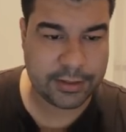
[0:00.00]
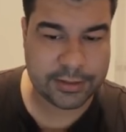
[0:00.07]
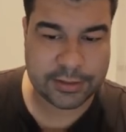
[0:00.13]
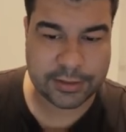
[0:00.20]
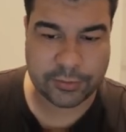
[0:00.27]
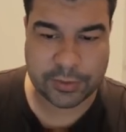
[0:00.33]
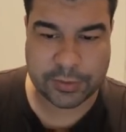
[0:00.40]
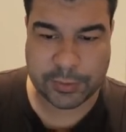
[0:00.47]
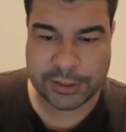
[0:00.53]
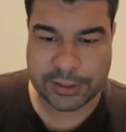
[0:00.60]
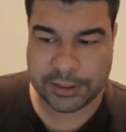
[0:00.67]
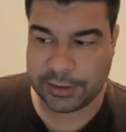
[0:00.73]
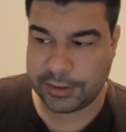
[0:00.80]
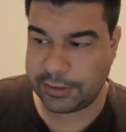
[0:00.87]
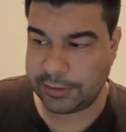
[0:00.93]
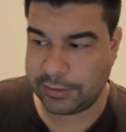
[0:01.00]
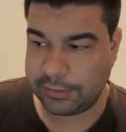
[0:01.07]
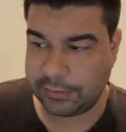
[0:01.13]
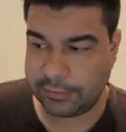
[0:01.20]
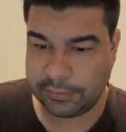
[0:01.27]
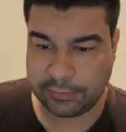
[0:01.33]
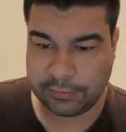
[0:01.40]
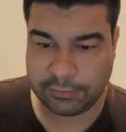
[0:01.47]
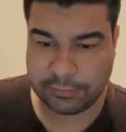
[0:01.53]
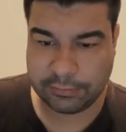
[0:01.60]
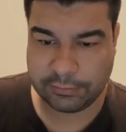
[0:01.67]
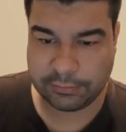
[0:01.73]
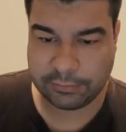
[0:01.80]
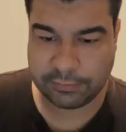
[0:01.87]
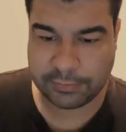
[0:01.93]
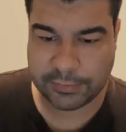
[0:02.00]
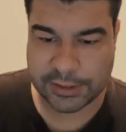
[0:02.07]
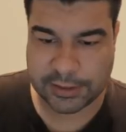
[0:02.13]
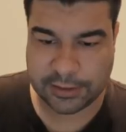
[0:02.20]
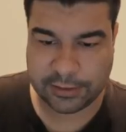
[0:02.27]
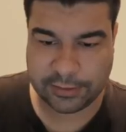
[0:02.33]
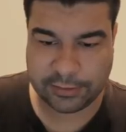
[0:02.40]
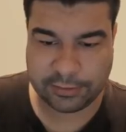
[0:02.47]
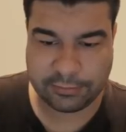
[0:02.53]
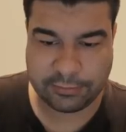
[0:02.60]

So it was missing this little